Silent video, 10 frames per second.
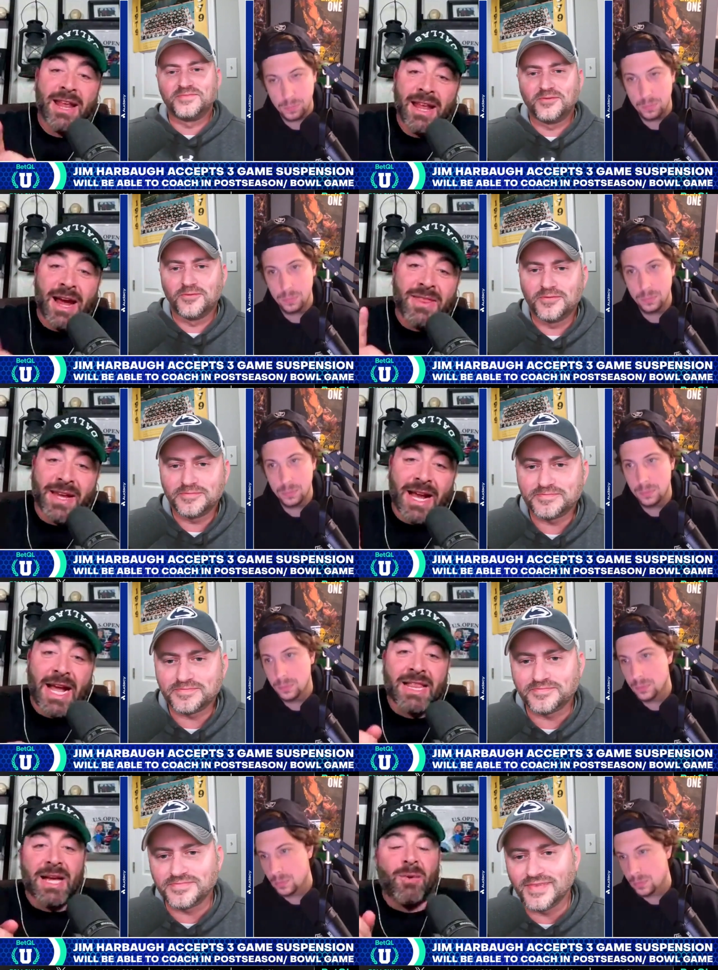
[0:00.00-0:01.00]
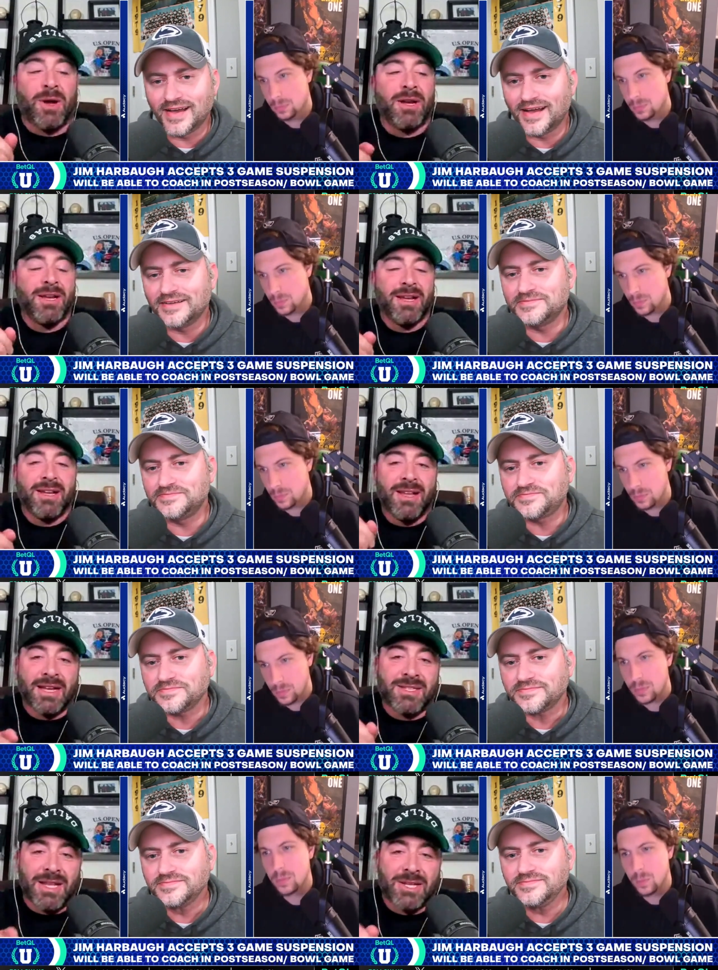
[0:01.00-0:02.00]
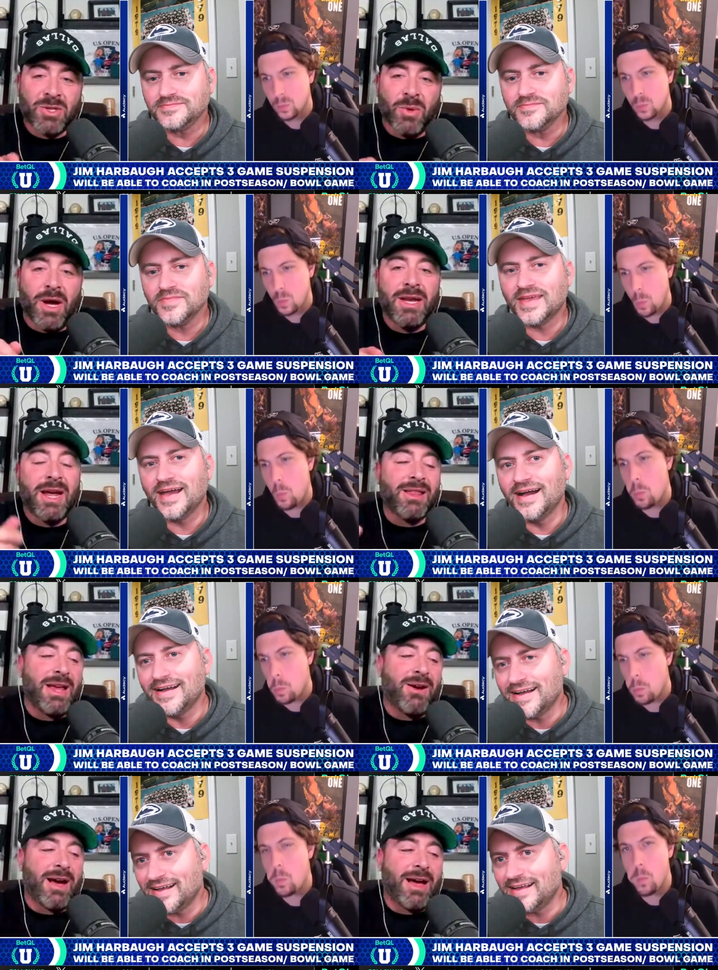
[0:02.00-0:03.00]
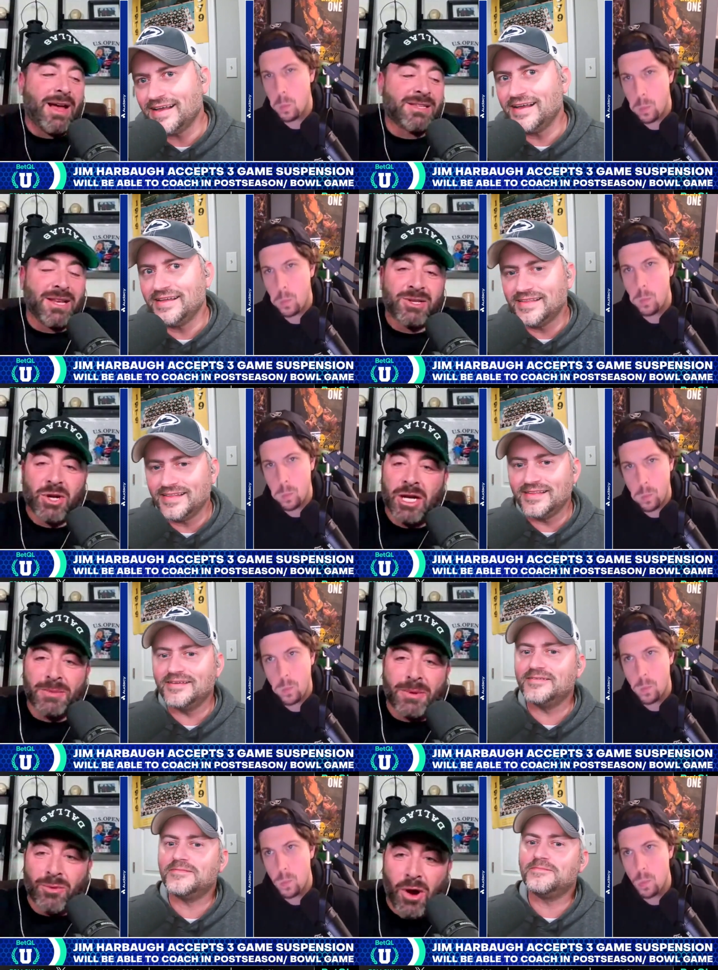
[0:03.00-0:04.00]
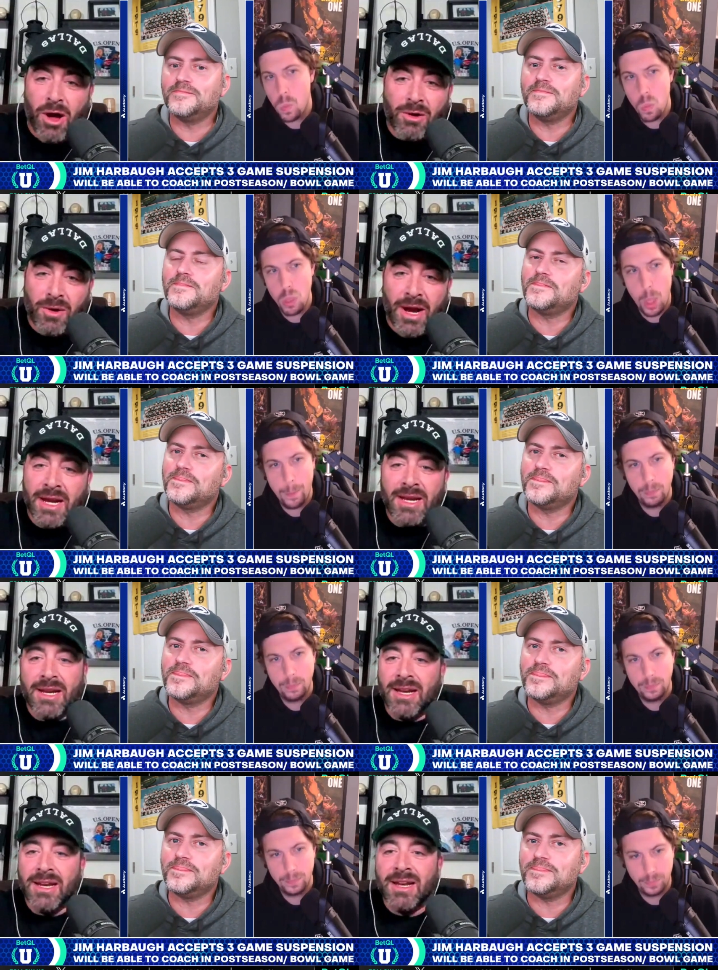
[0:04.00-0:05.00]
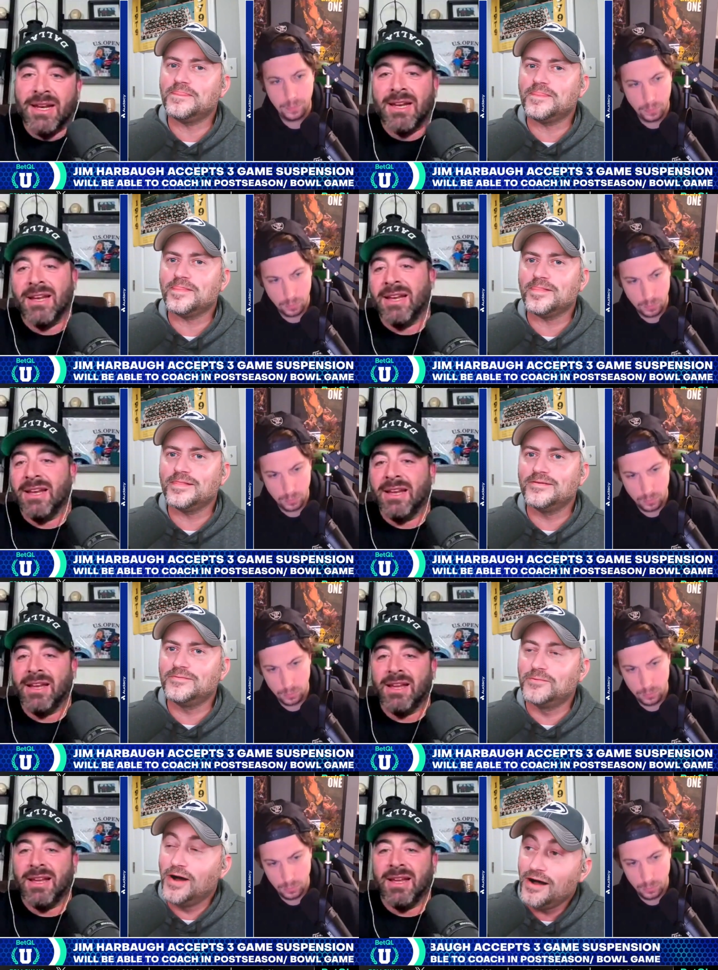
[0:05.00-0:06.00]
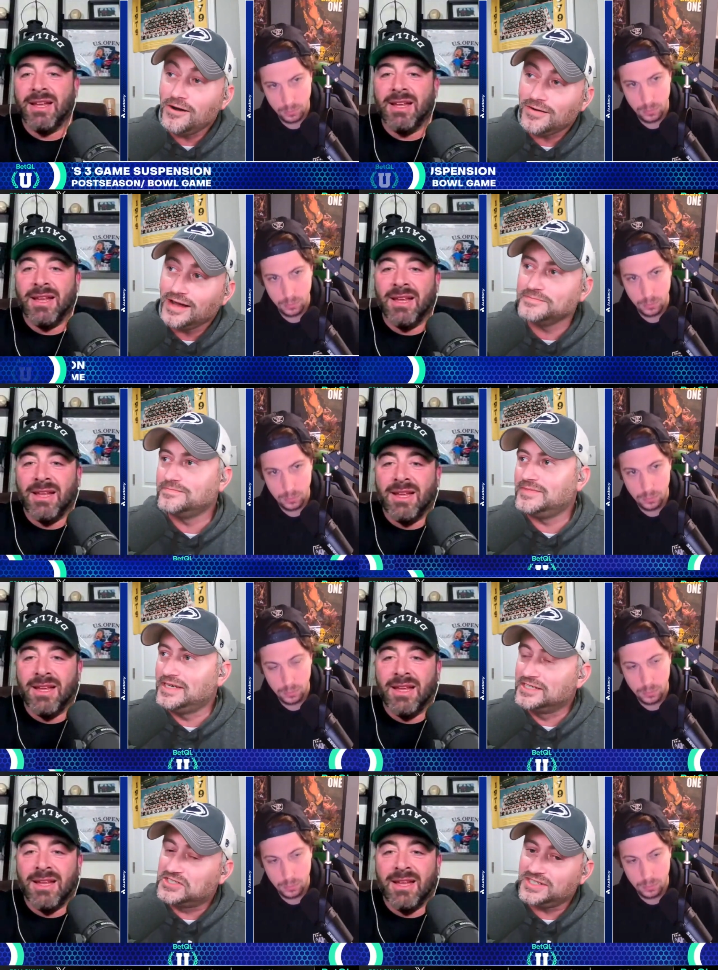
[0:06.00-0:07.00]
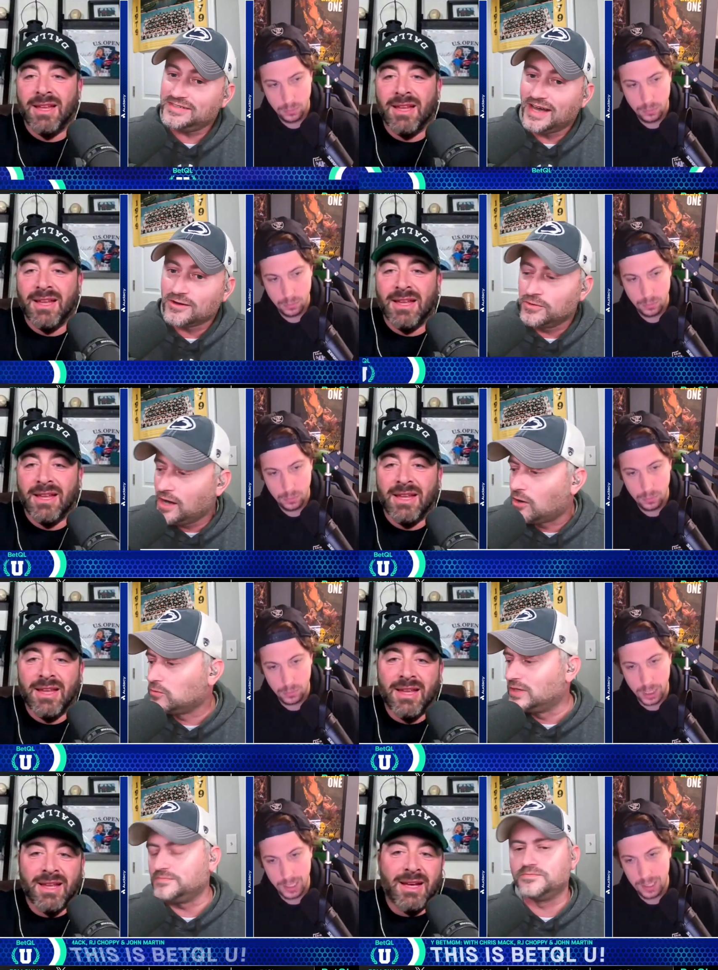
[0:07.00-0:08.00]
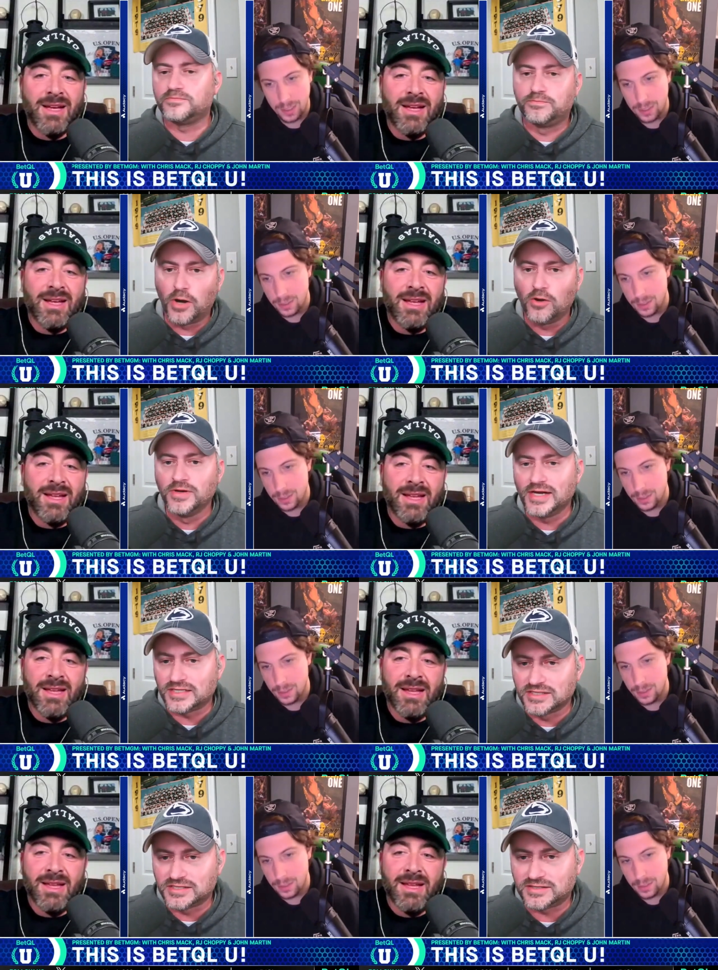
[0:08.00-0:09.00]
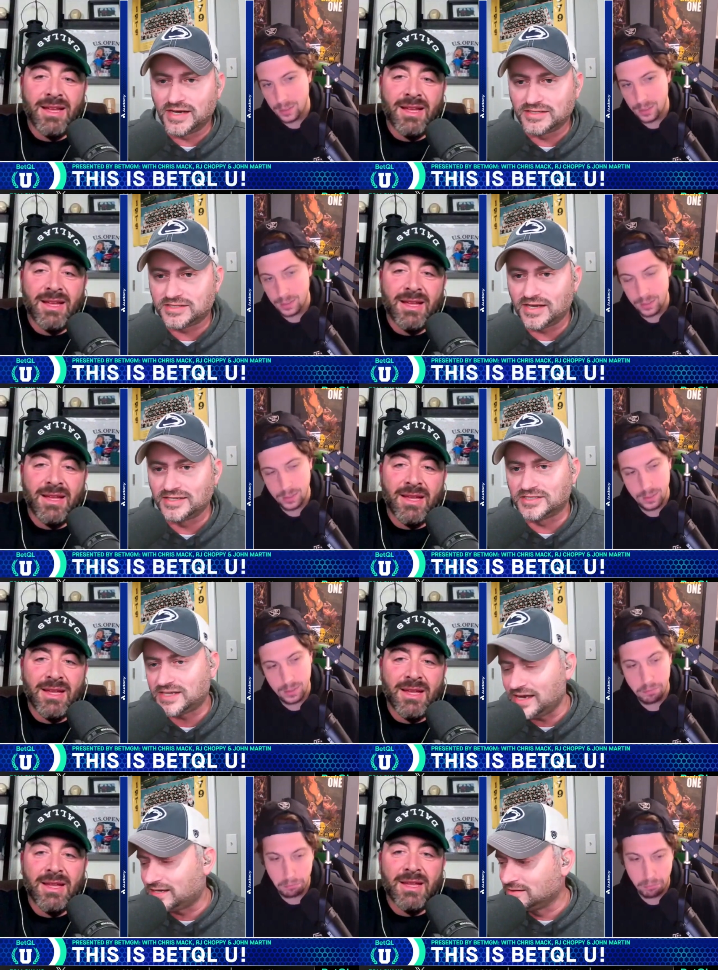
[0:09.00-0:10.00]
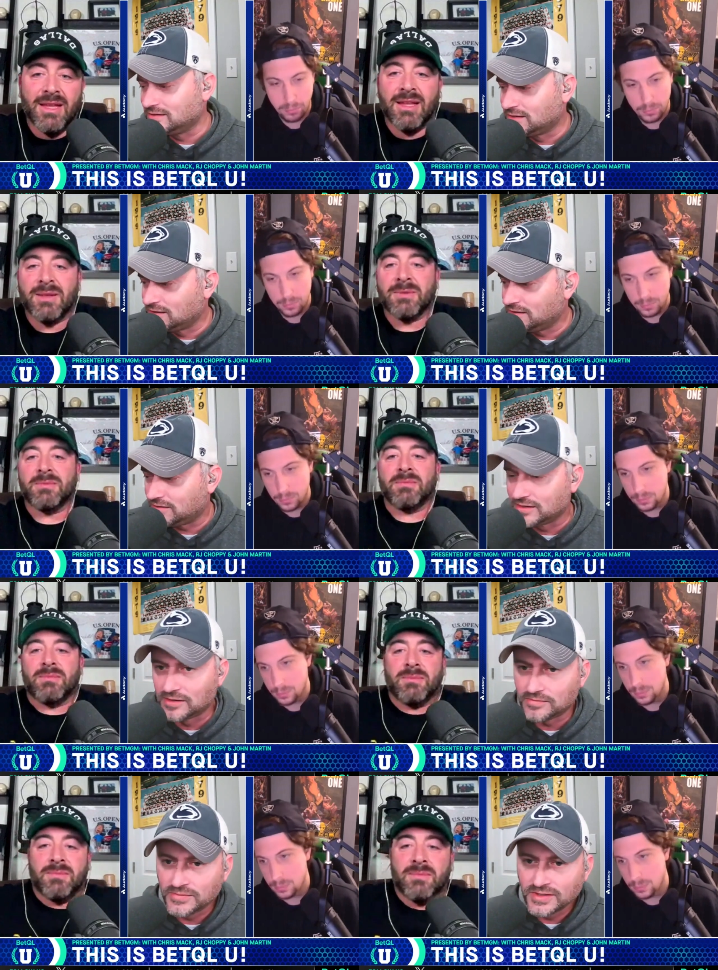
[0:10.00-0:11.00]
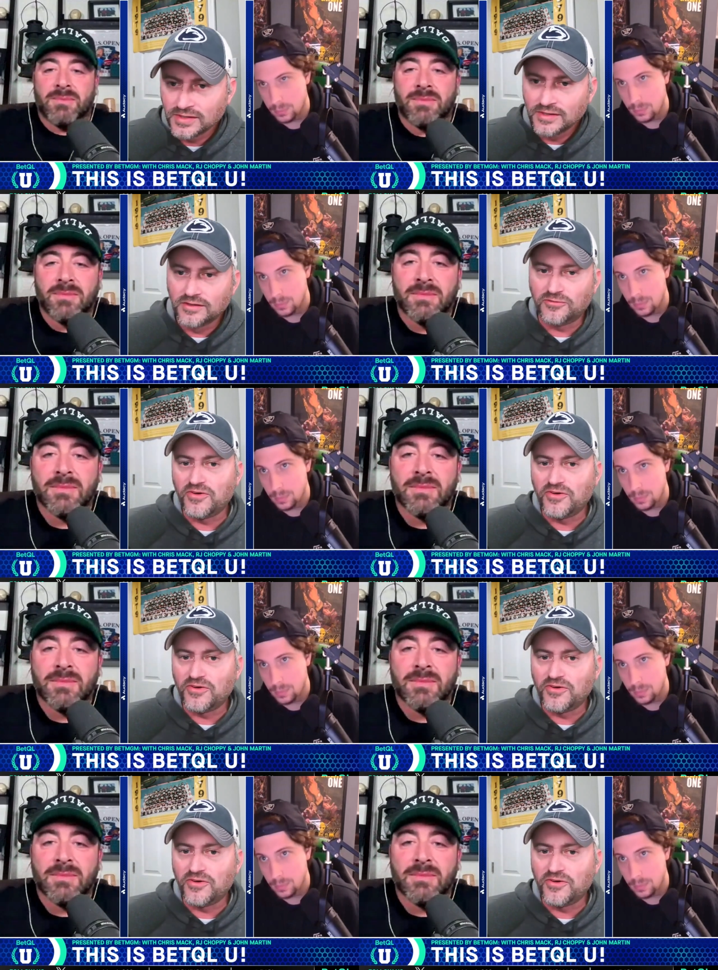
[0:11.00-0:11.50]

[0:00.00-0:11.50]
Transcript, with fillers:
Speaker 1: it. I think I got that one. That's the, that's the one. Now now uh, it's going to turn out to be wrong, right?
Speaker 2: Well, I is it? I don't know. What Bo Nix is, has has taken the the the